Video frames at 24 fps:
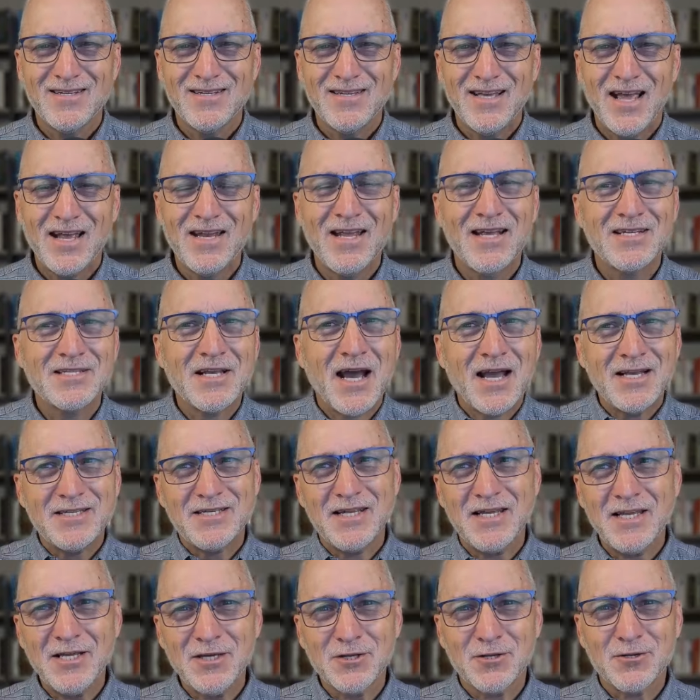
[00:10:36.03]
and his
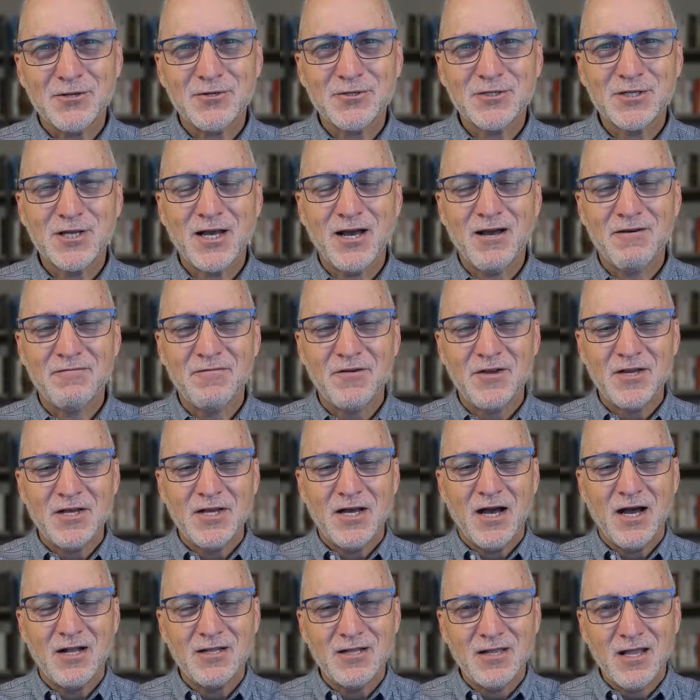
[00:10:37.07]
ideals of
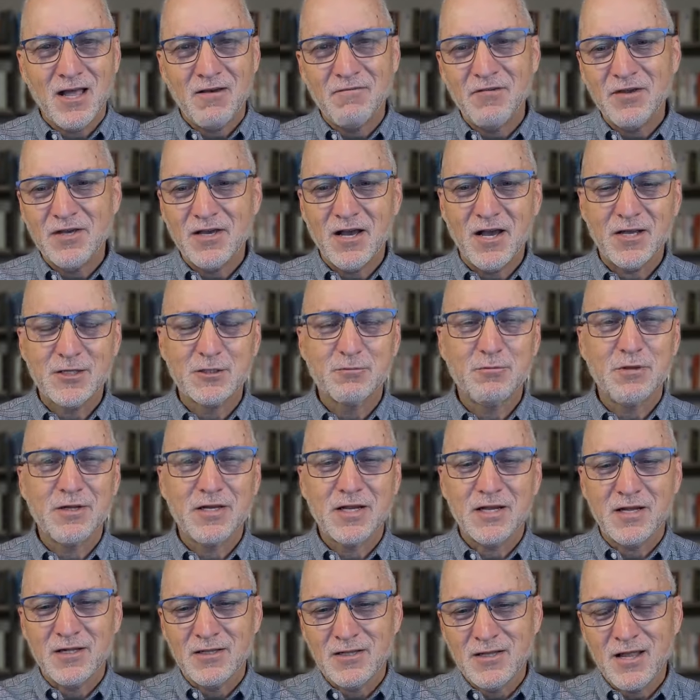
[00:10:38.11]
a loving husband
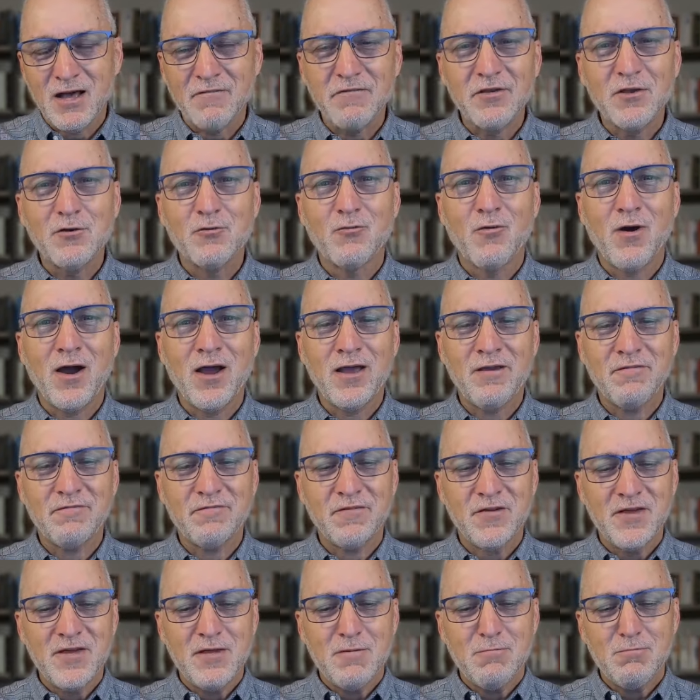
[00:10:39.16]
and a loving wife,
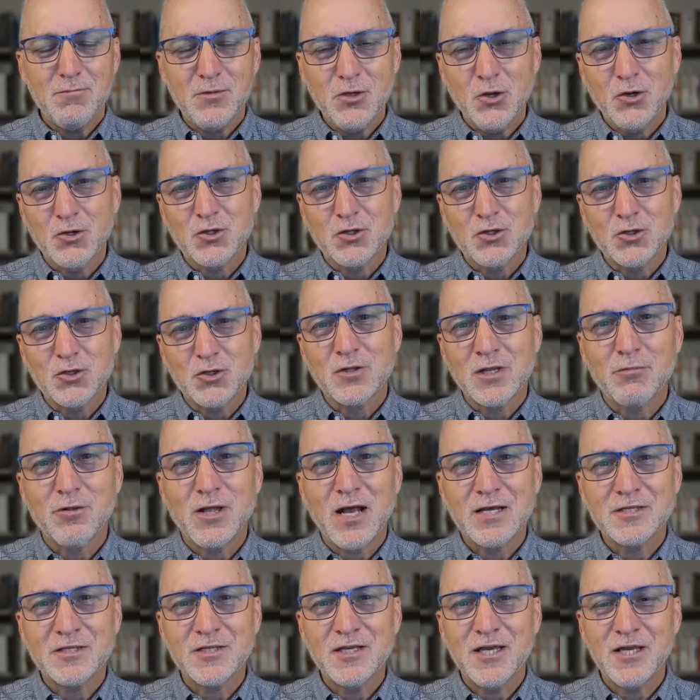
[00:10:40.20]
mutually
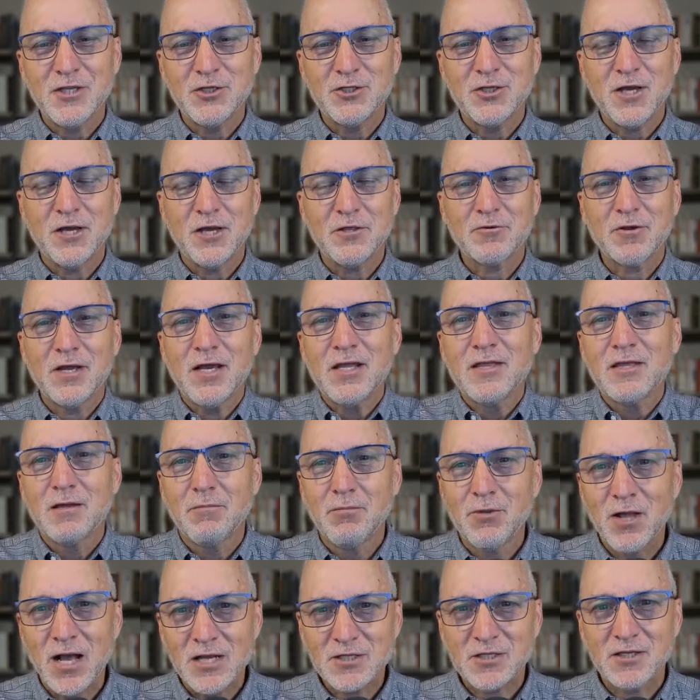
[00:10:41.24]
blessing each other in the
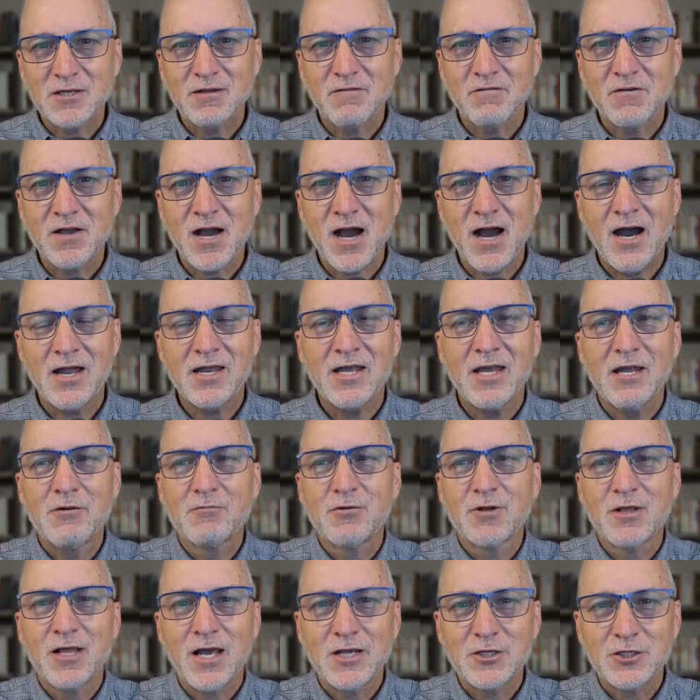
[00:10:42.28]
blessing of God, in
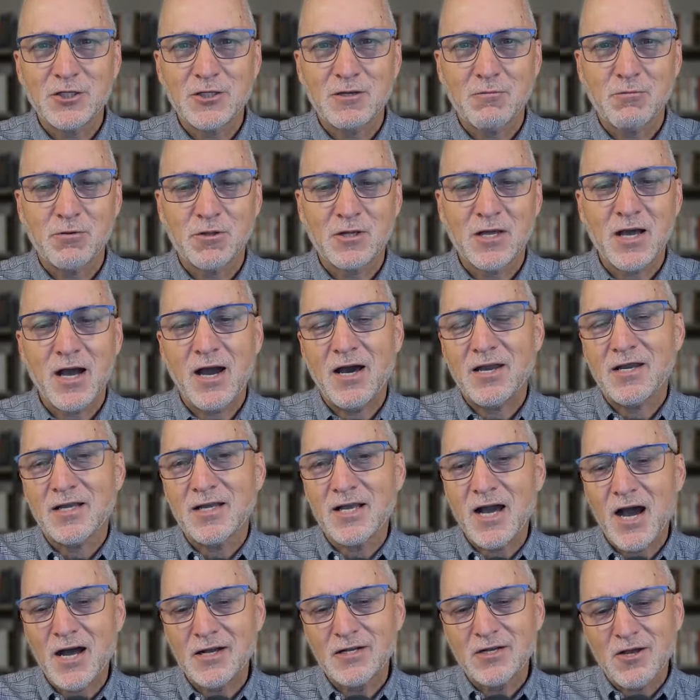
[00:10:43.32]
relationship with God, and
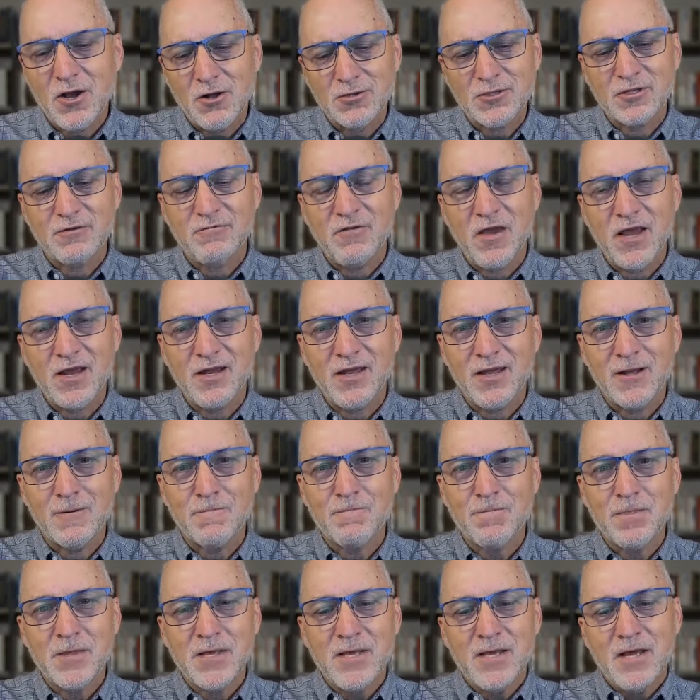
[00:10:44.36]
God cultivating
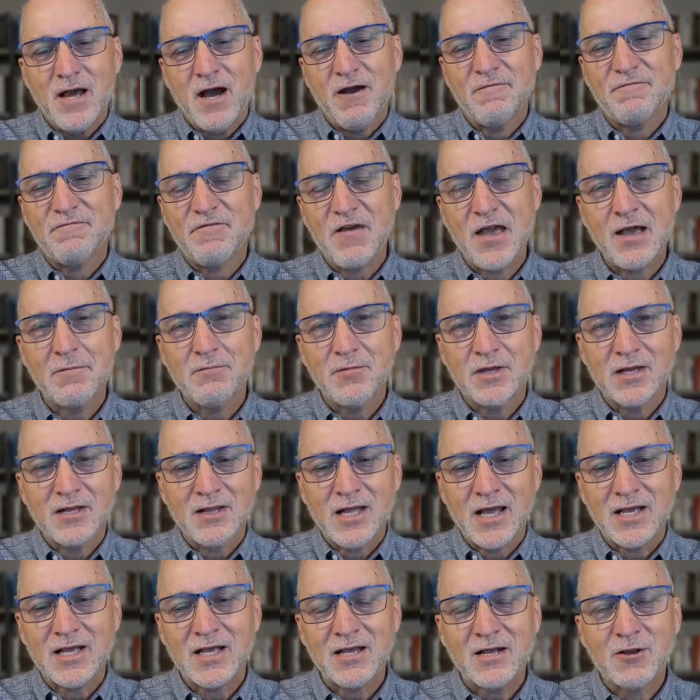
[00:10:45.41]
a family
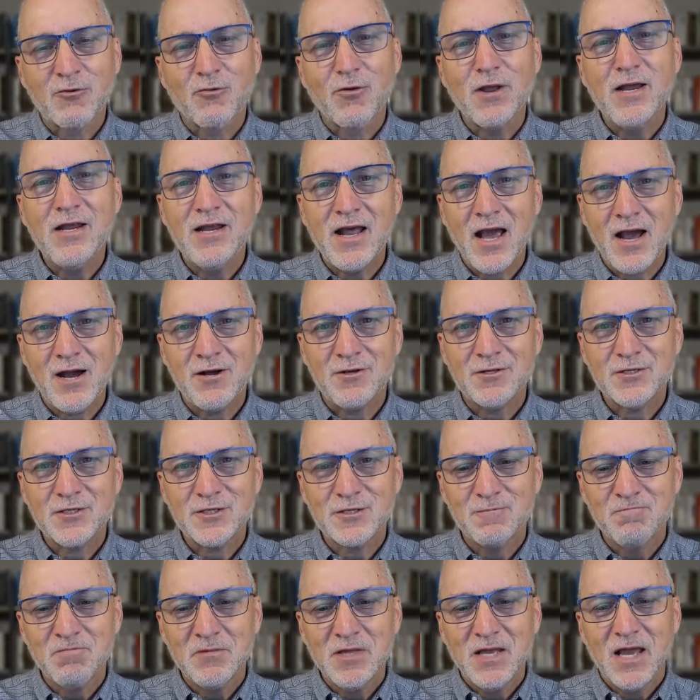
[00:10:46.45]
like a greenhouse
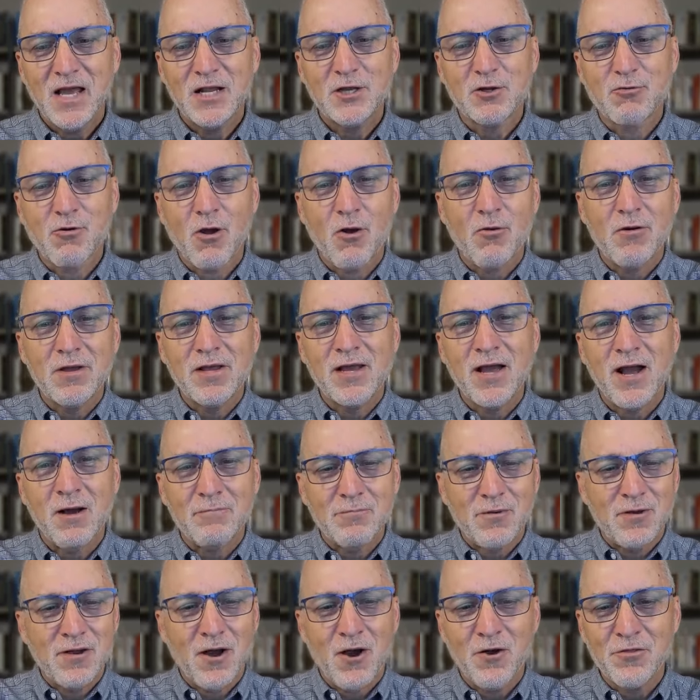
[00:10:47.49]
and growing up
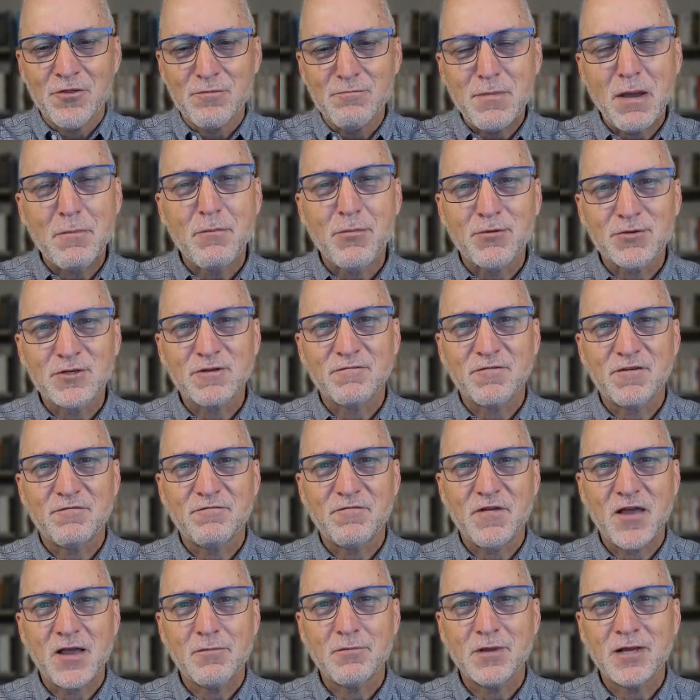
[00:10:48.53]
all the members of the
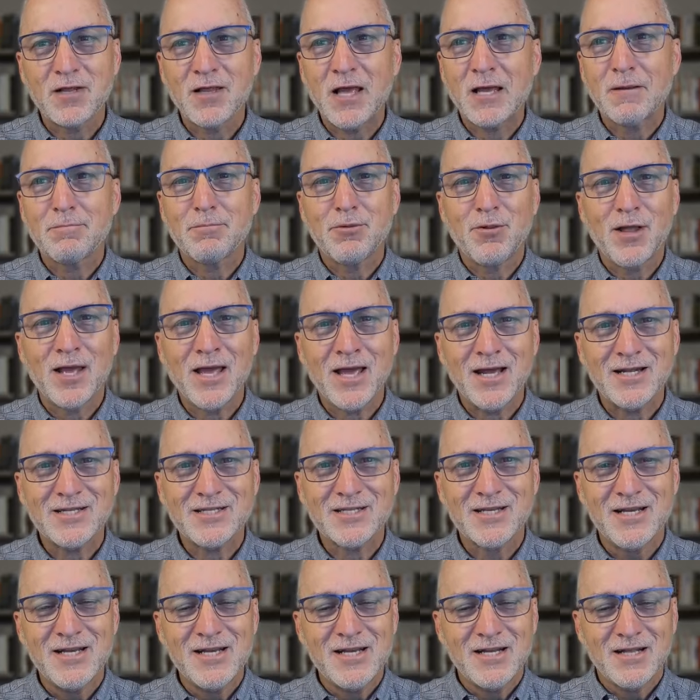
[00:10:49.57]
family like plants,
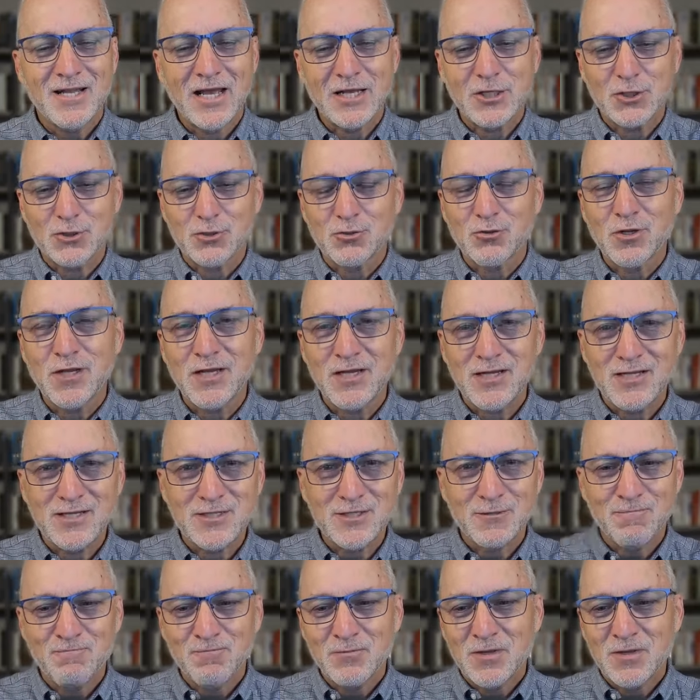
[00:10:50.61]
like trees,